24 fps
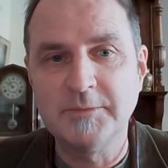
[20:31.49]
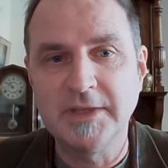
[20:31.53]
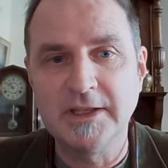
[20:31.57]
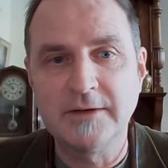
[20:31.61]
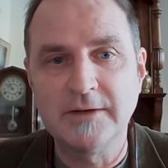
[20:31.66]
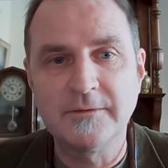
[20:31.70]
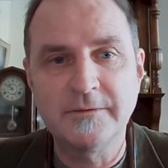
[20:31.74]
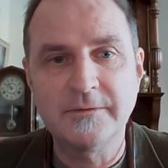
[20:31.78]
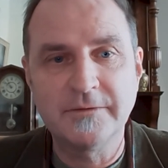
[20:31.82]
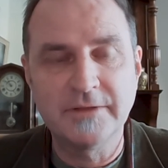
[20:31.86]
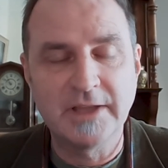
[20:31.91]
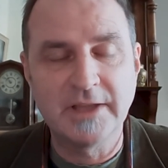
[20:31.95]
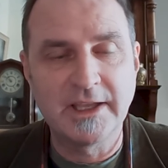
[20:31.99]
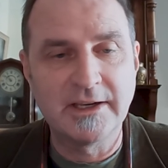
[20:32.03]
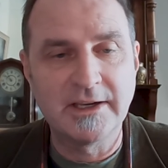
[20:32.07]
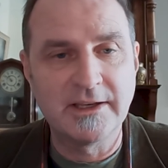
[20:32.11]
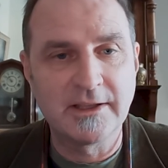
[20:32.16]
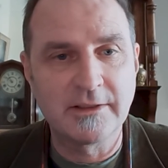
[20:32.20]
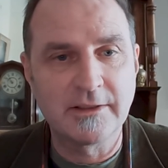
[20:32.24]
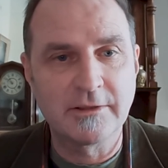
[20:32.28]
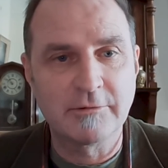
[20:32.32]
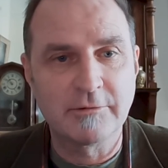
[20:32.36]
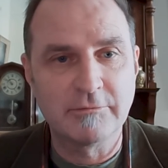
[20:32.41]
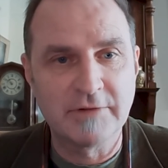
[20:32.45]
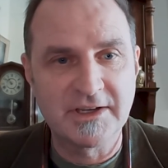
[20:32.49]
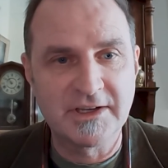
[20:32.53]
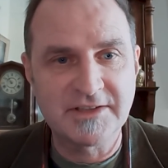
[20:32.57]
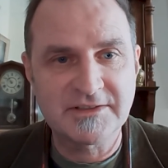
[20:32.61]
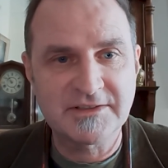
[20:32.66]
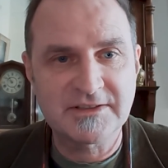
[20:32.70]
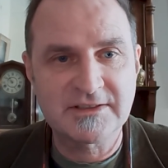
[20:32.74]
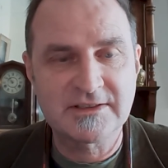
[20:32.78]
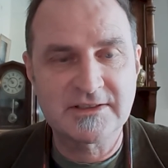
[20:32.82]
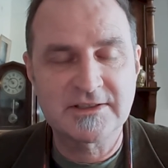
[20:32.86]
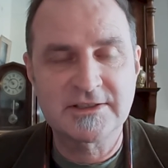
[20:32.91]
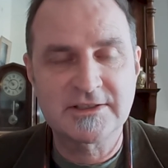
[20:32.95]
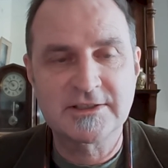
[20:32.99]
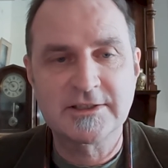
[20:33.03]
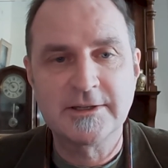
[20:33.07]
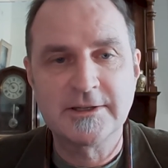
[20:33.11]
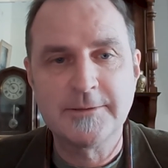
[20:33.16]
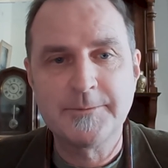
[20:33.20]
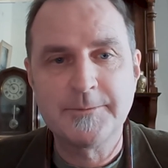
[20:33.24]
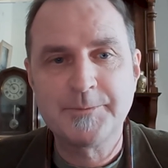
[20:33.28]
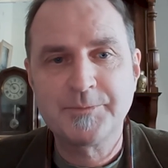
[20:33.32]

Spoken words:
inflating the risks,